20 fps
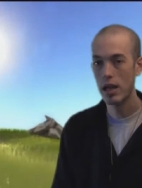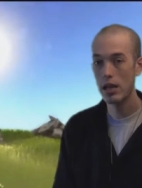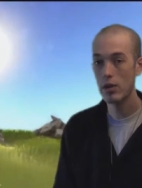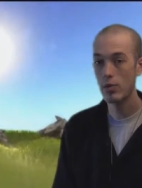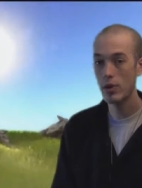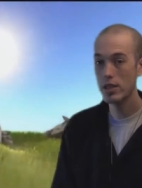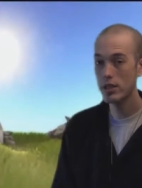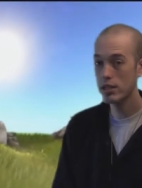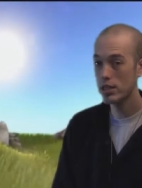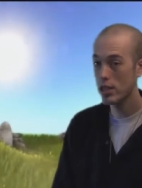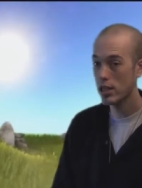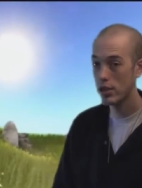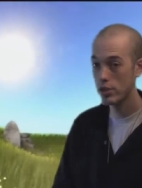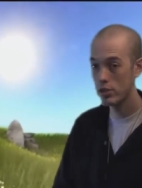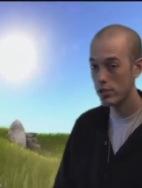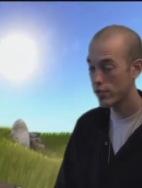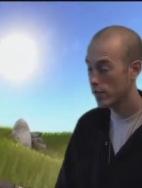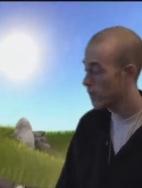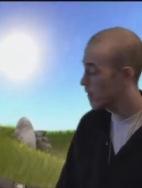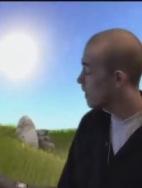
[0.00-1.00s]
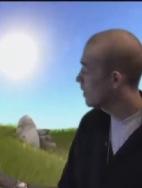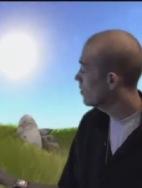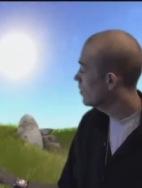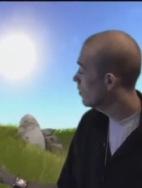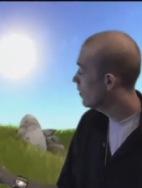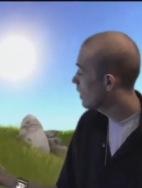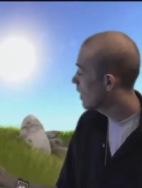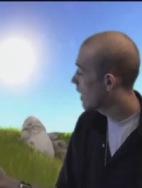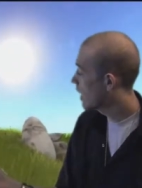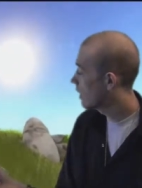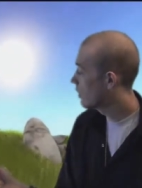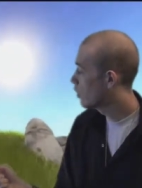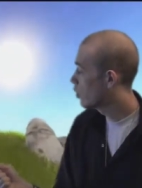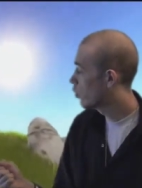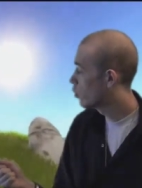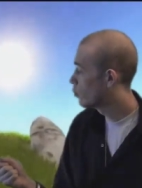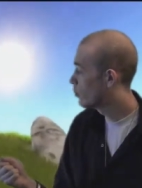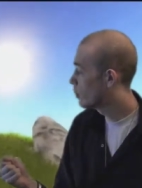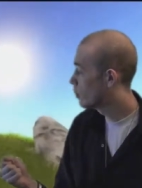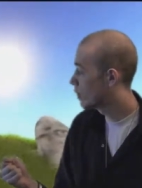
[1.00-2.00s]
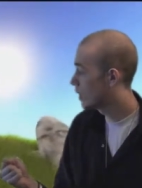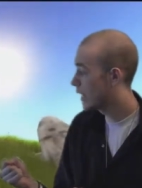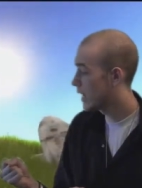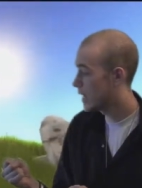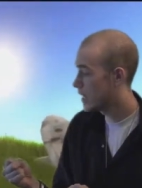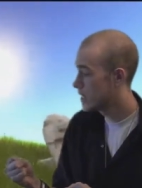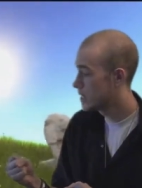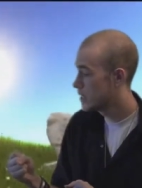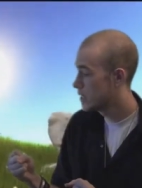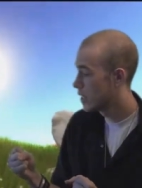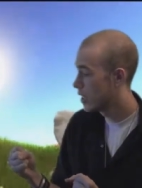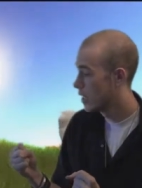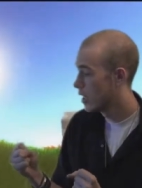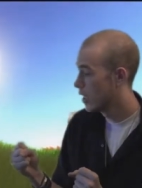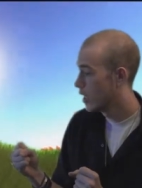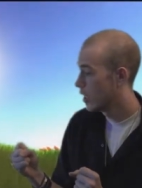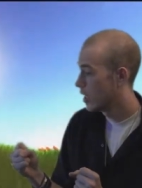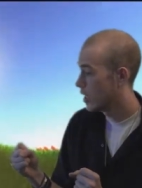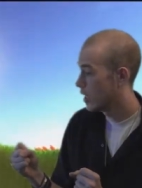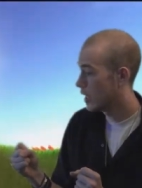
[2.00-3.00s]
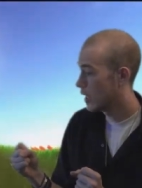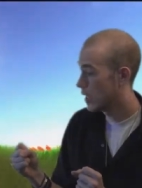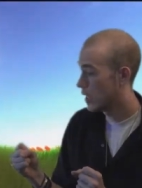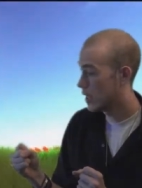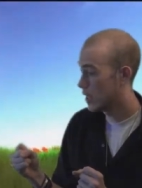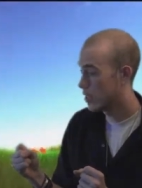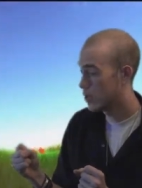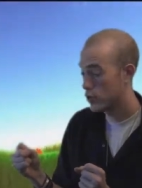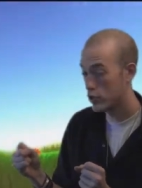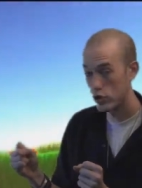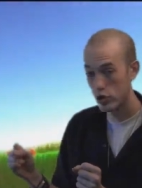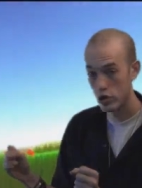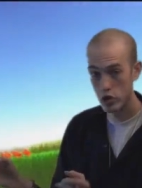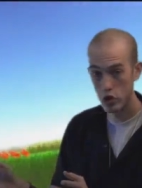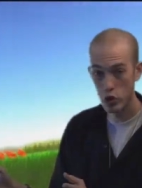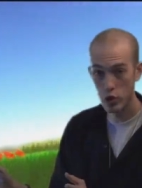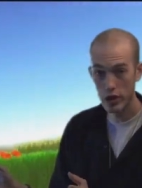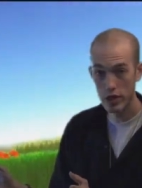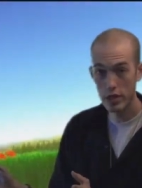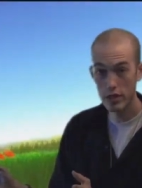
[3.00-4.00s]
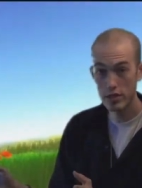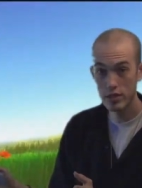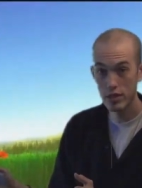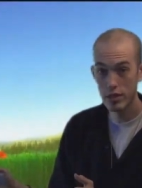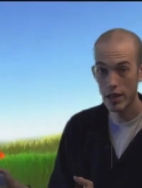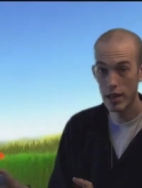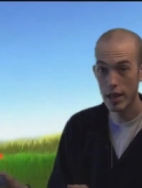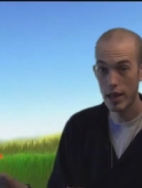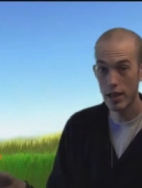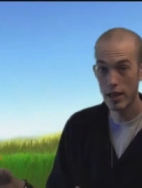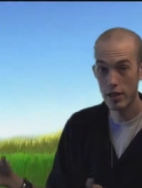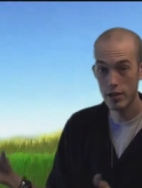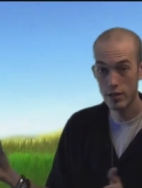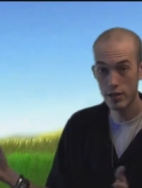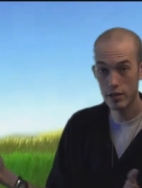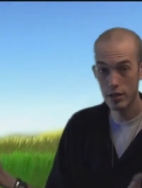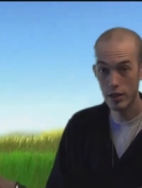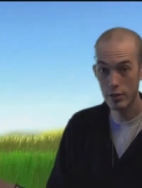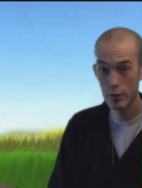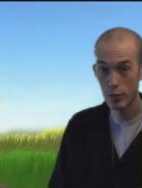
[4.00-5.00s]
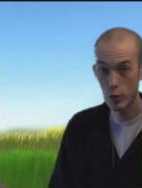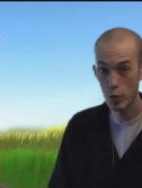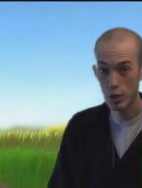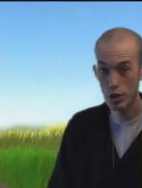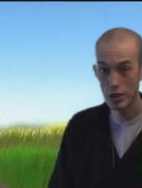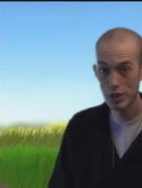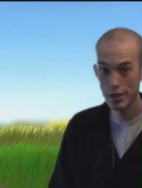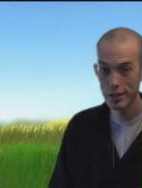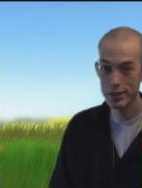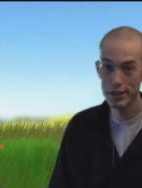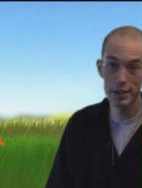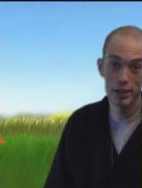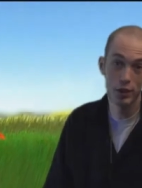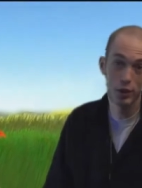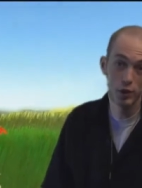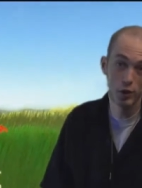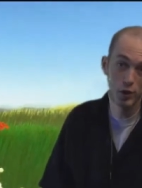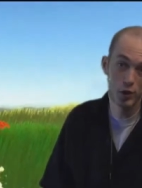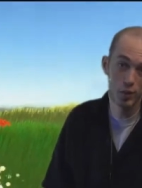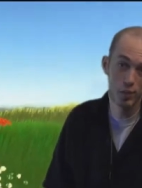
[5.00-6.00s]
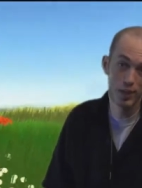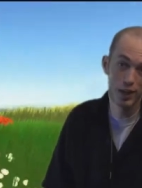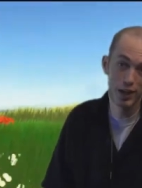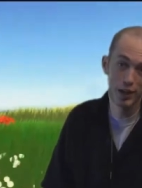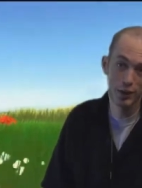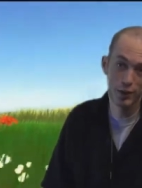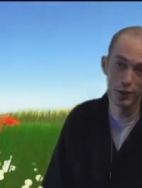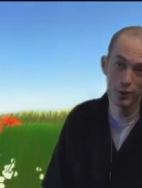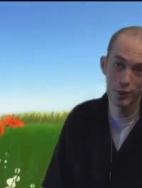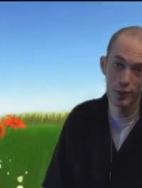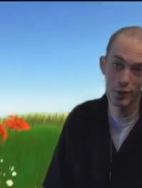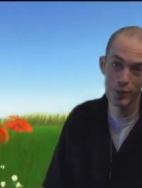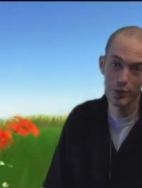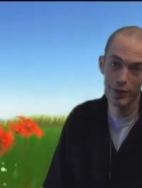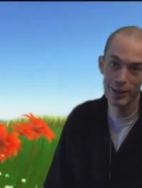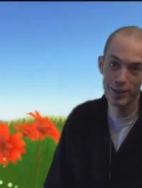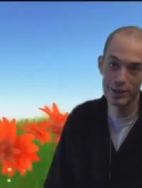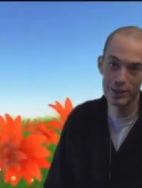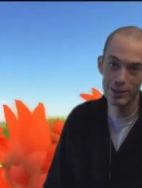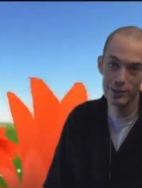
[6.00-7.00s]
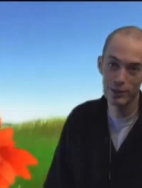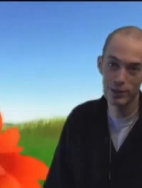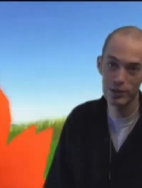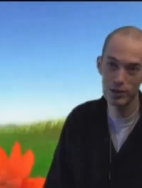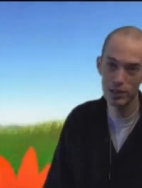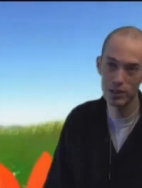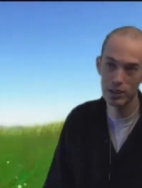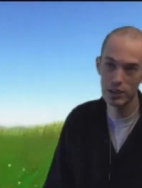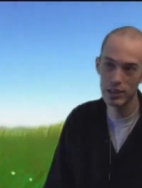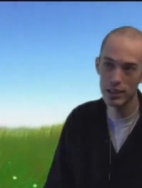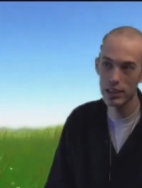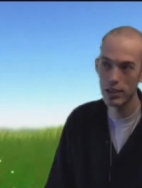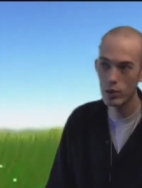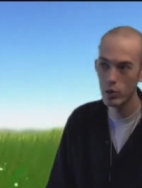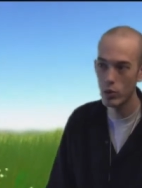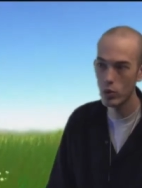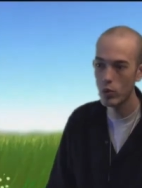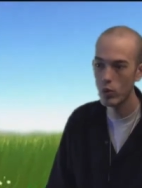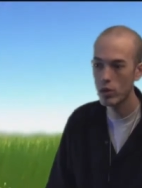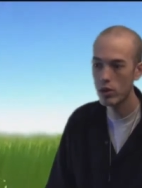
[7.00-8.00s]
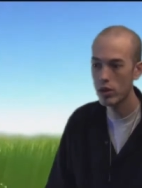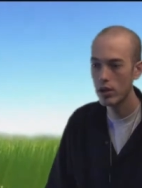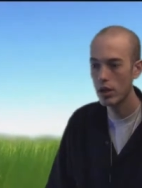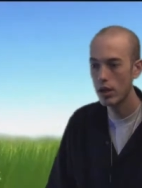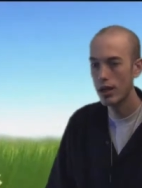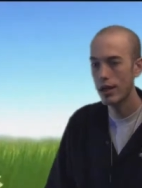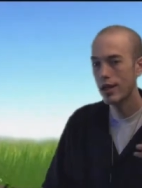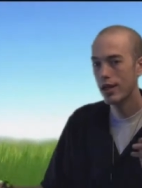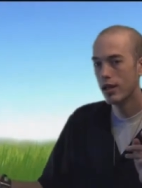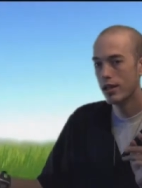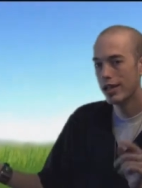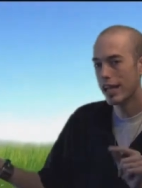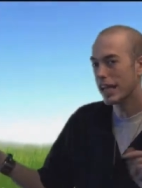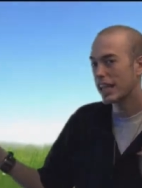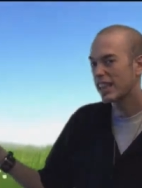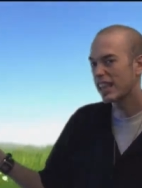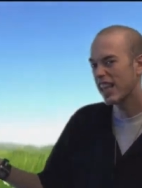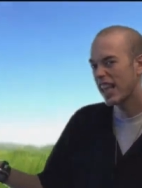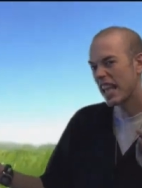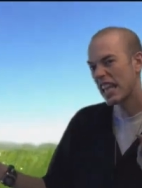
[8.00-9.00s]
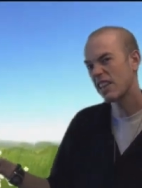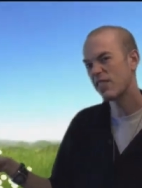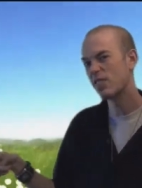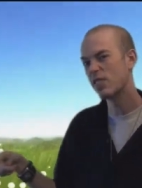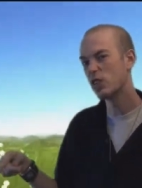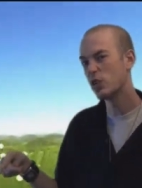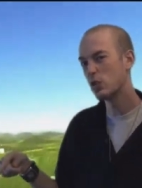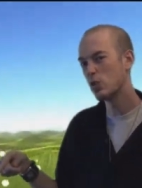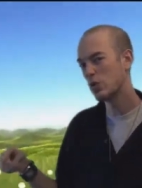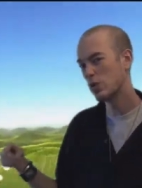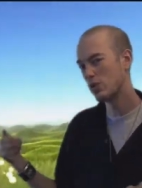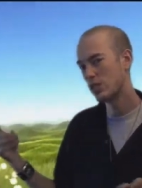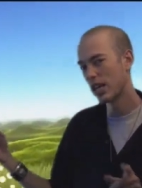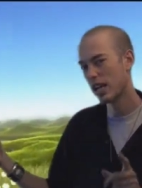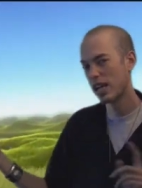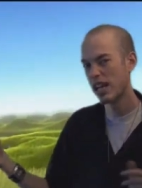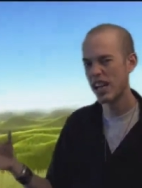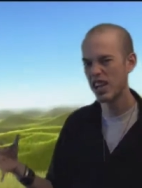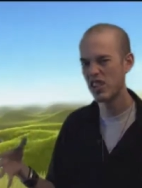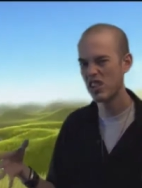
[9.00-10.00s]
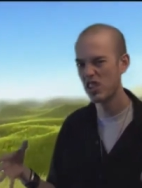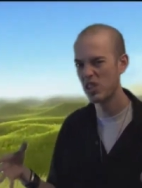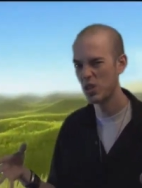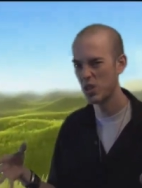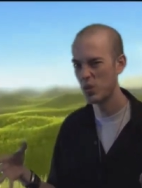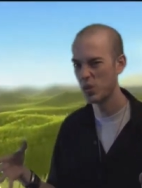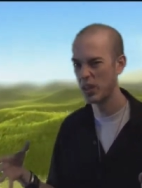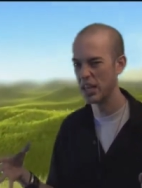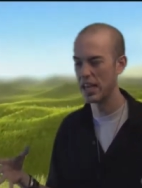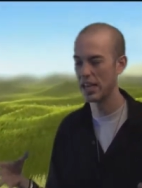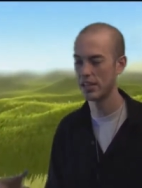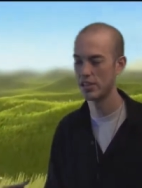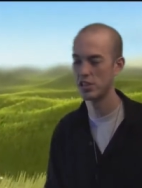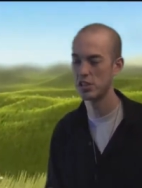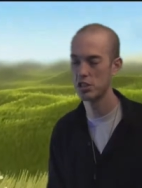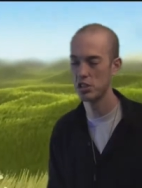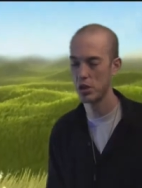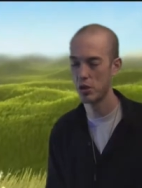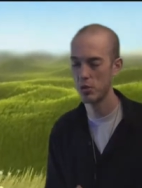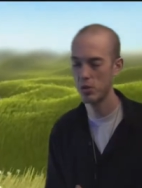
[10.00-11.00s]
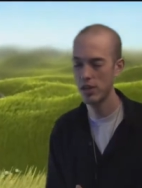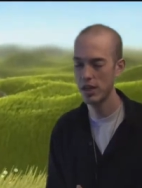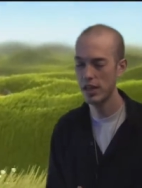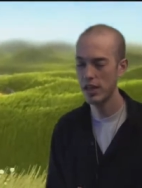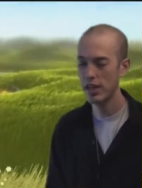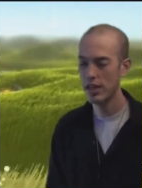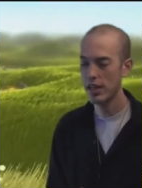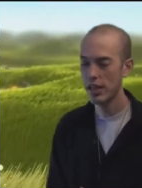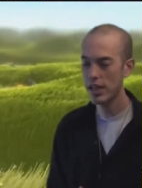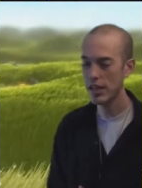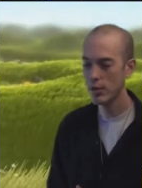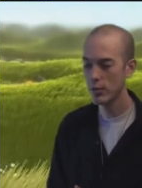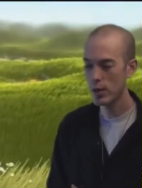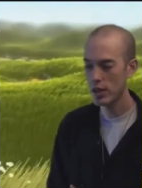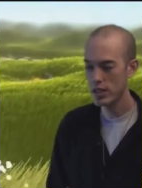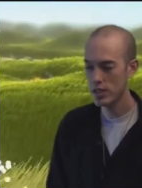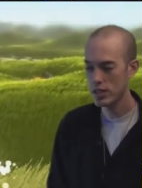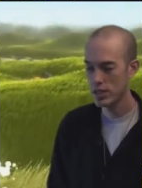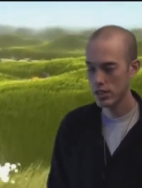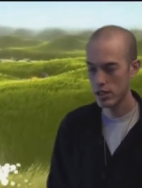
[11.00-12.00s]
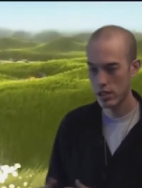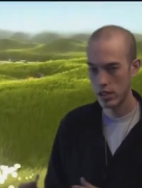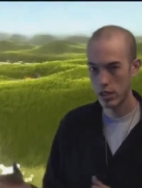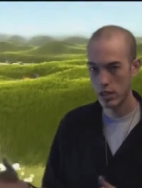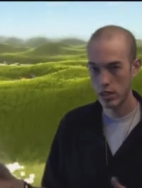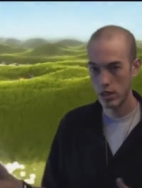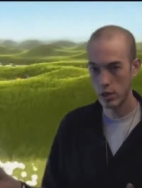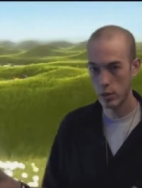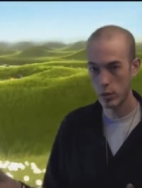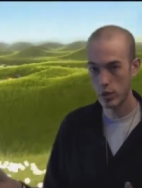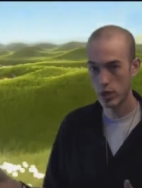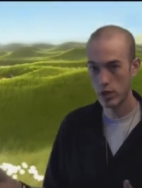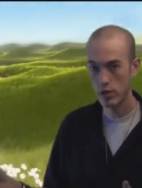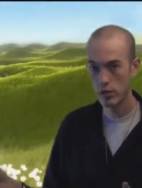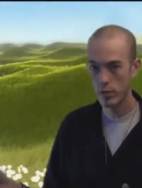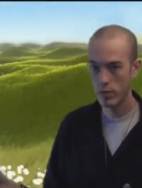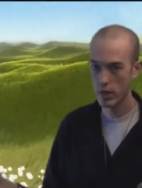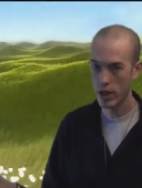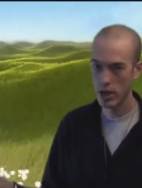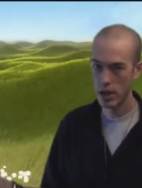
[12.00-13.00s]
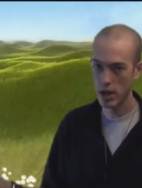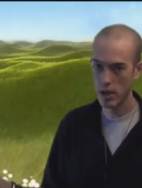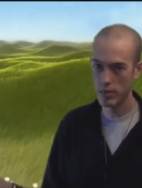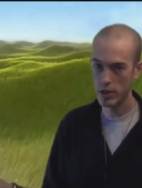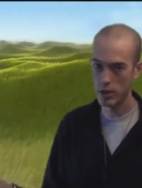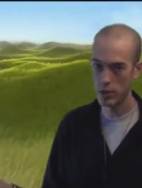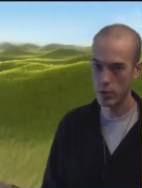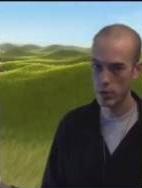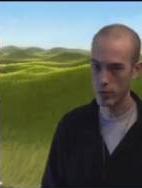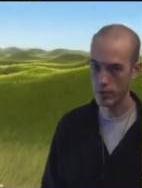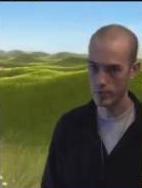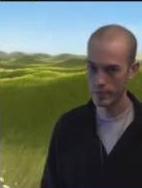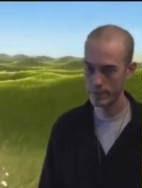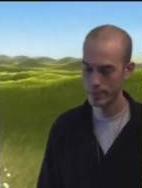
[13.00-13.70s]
Anyways, here's the video. I hope you guys enjoy it, and unfortunately, you're going to be out there for the rest of the world to see, or like the 8 views I actually do get. So, anyways, here we go. Hobby ho.